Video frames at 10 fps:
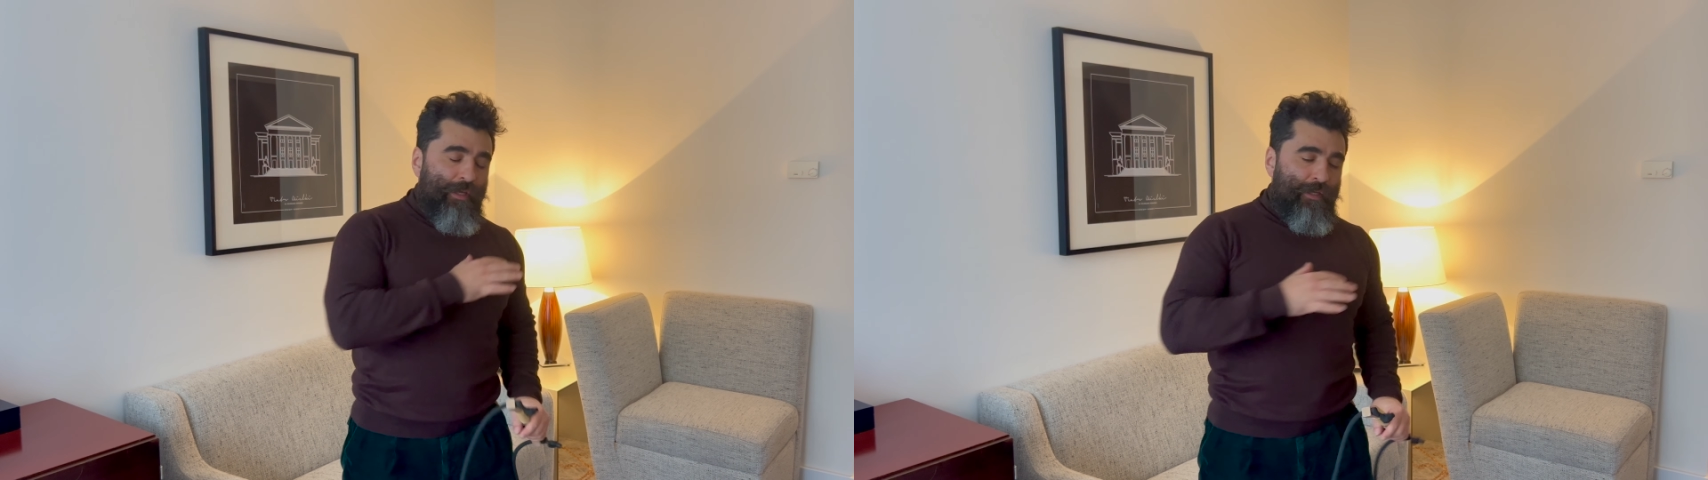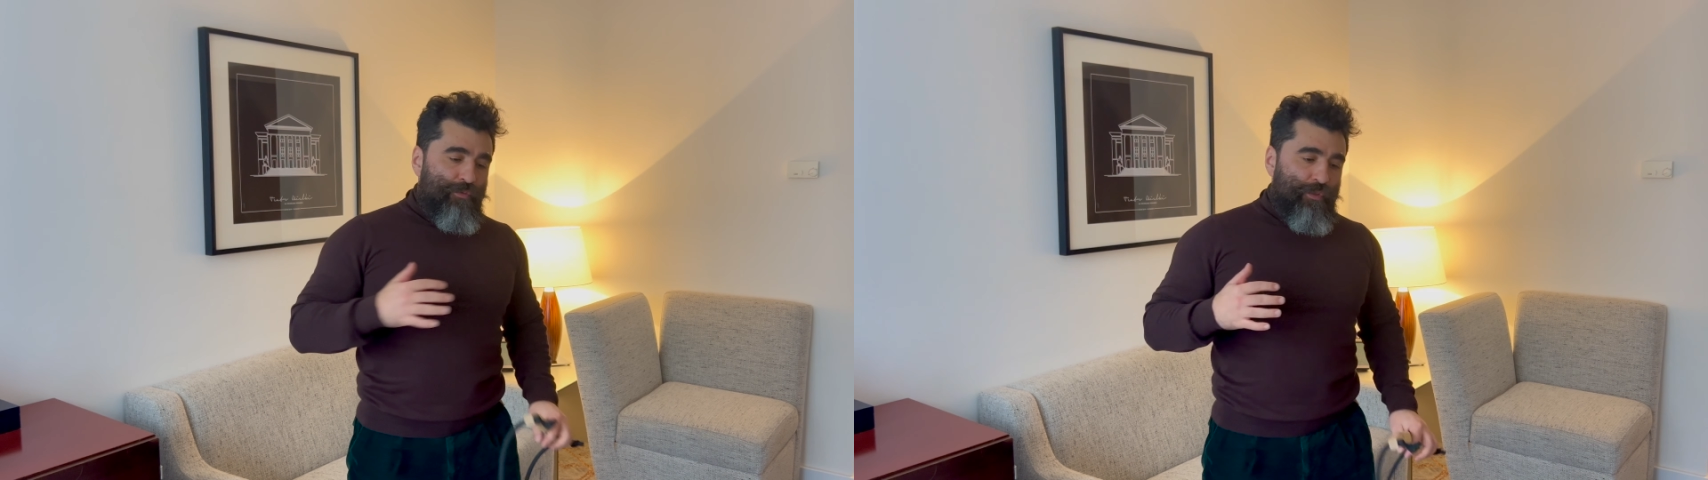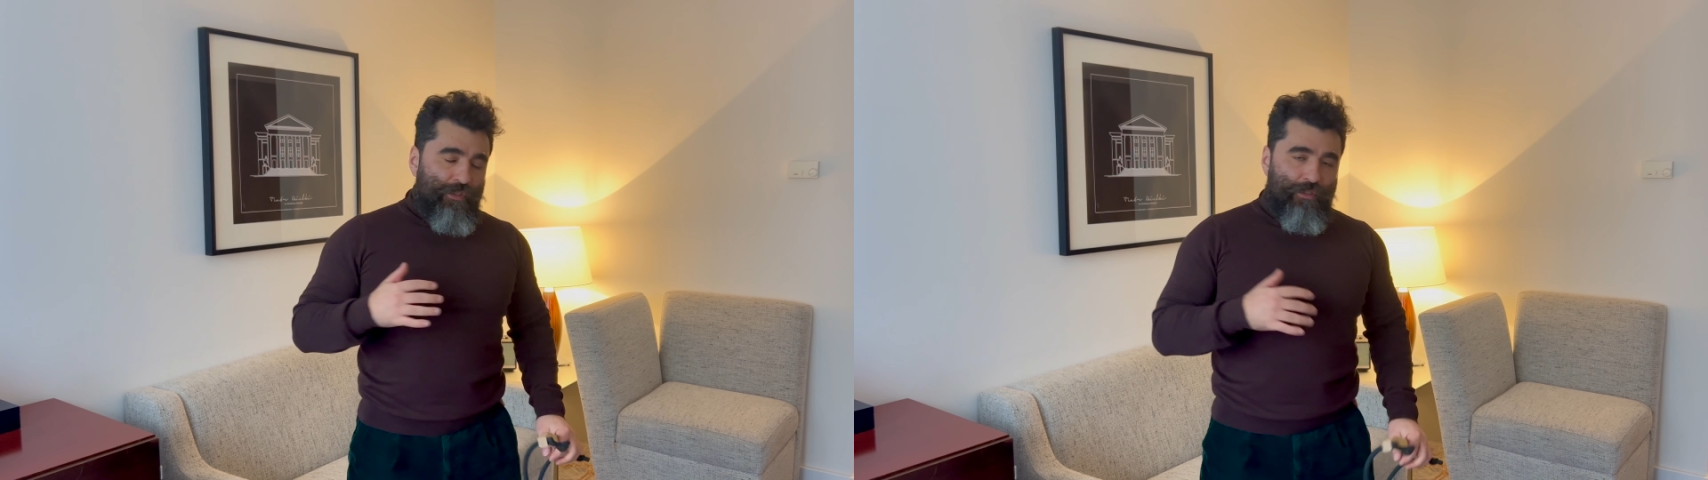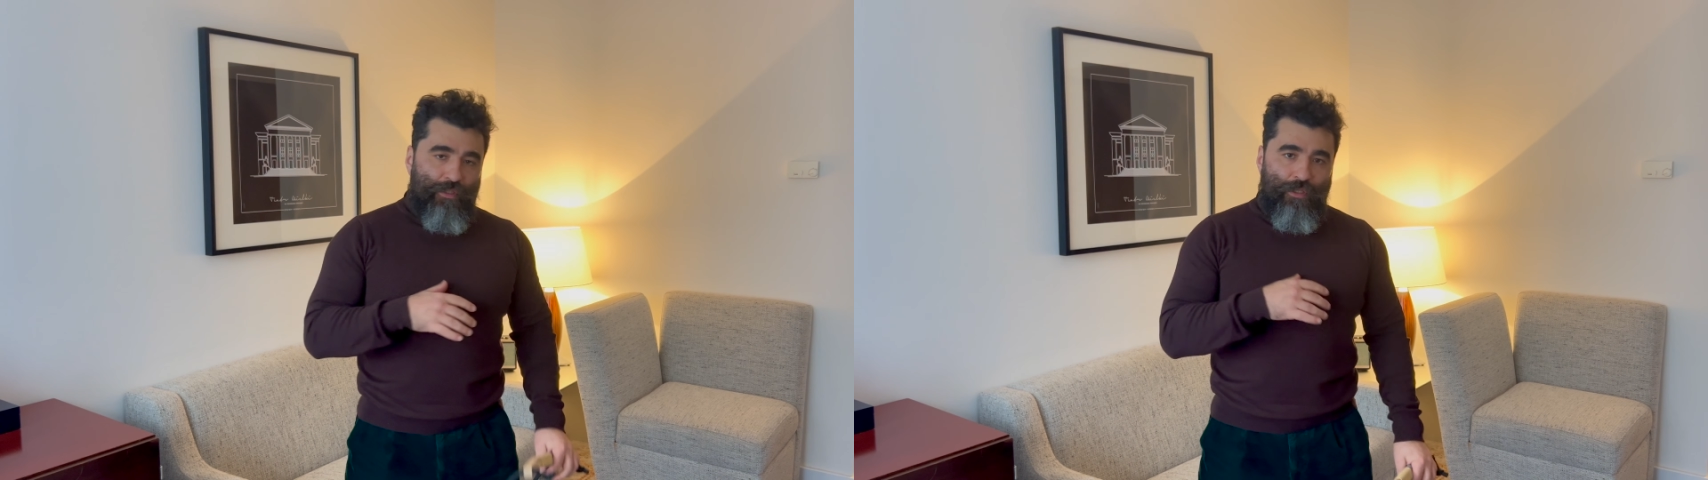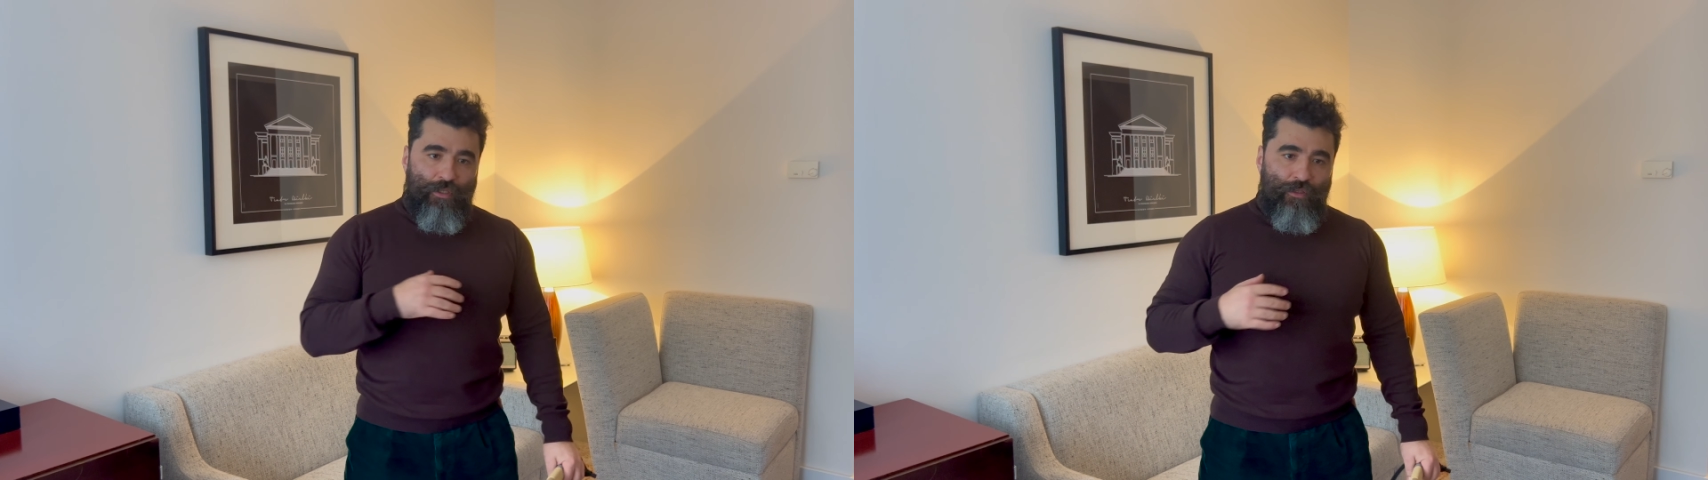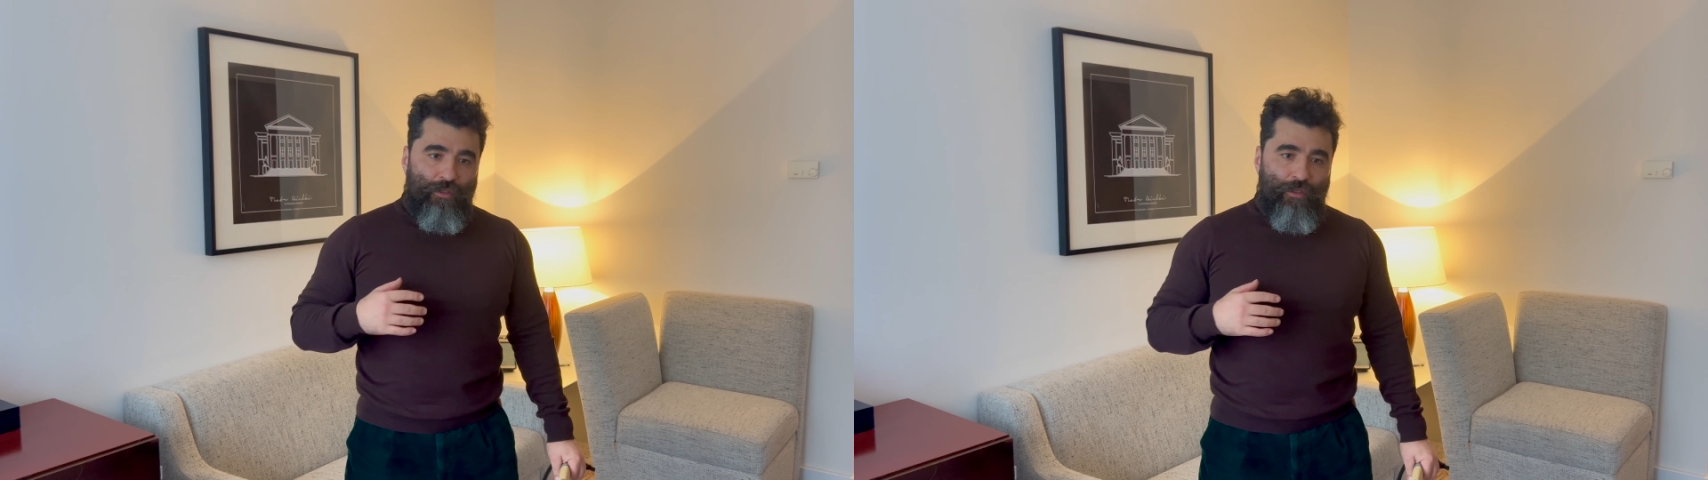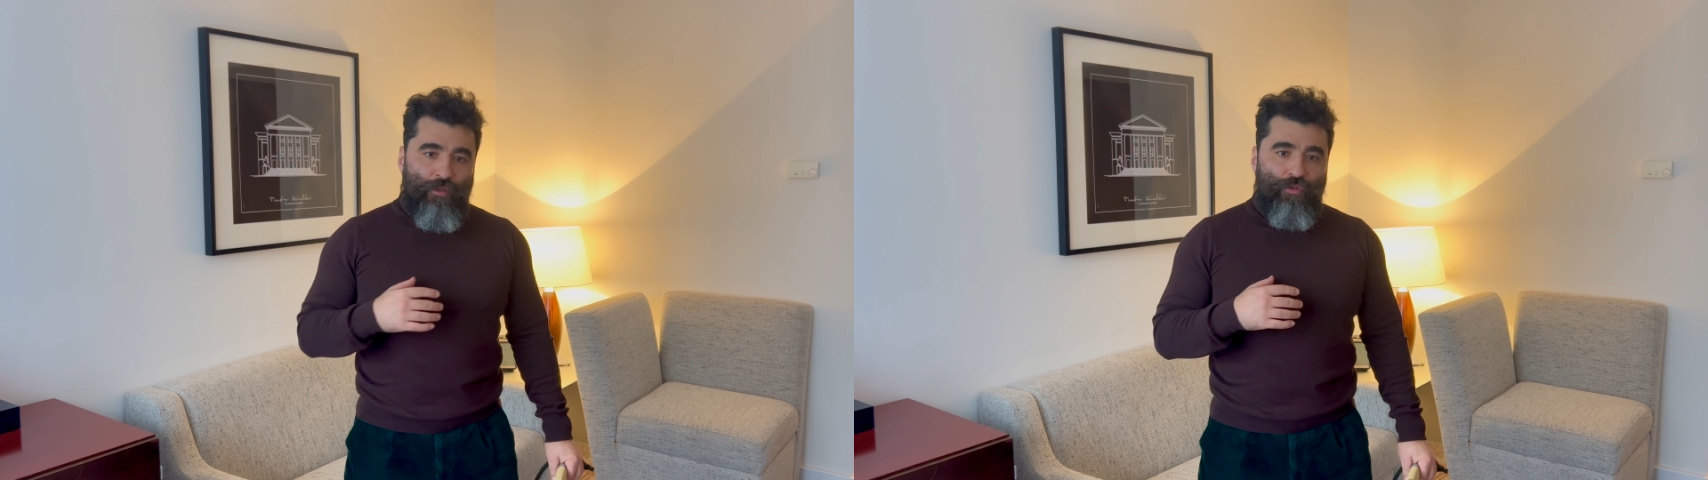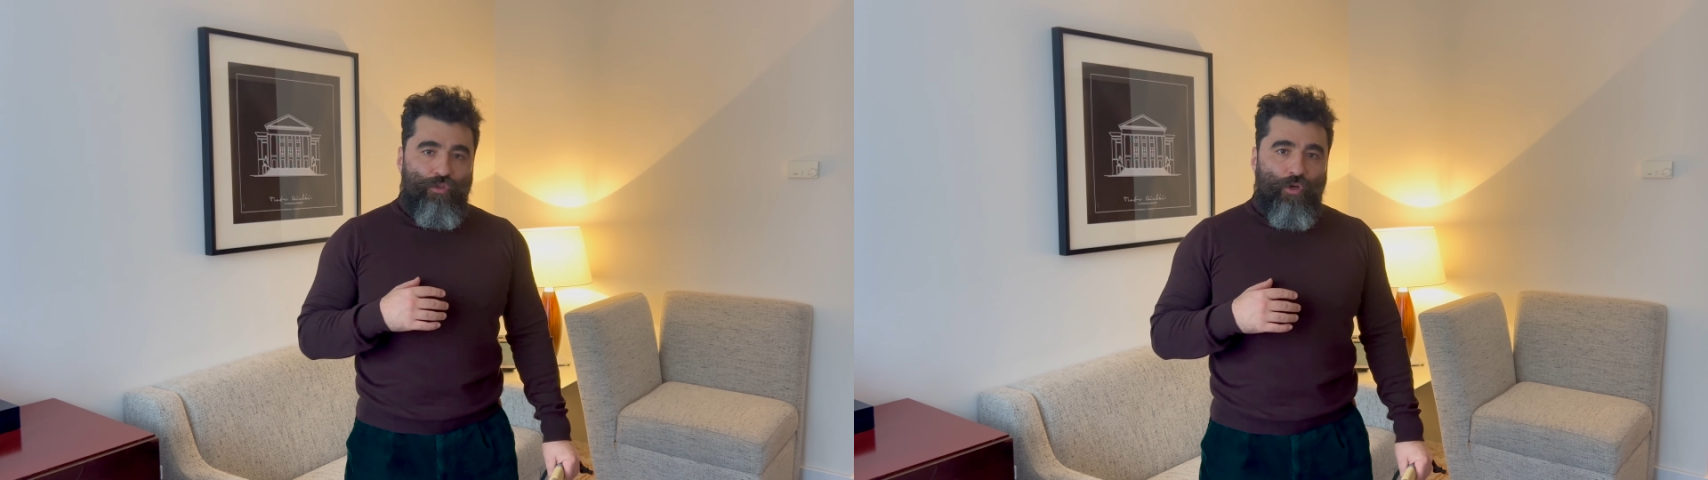as we did in the
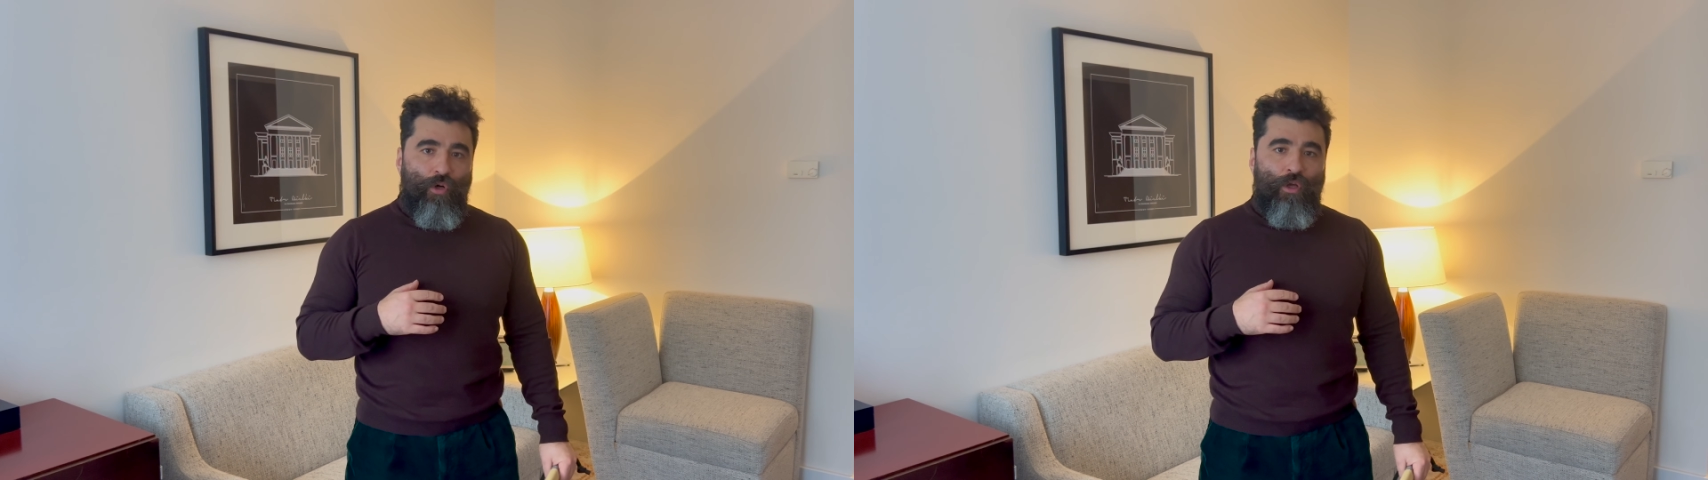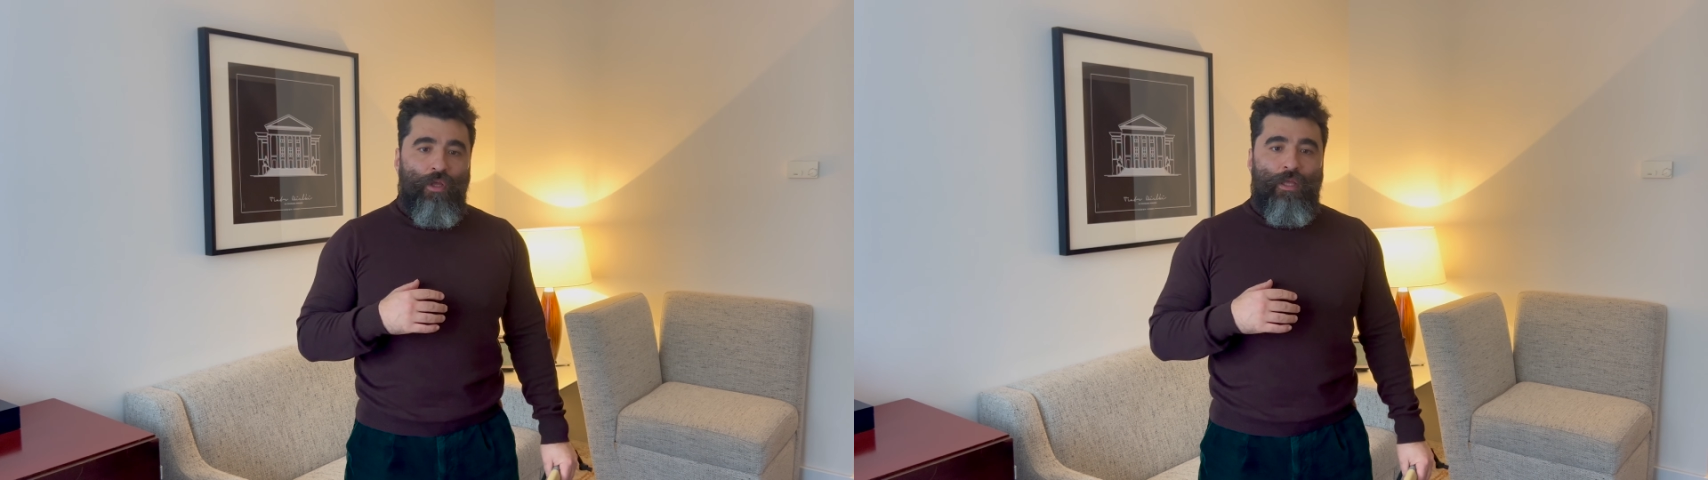draw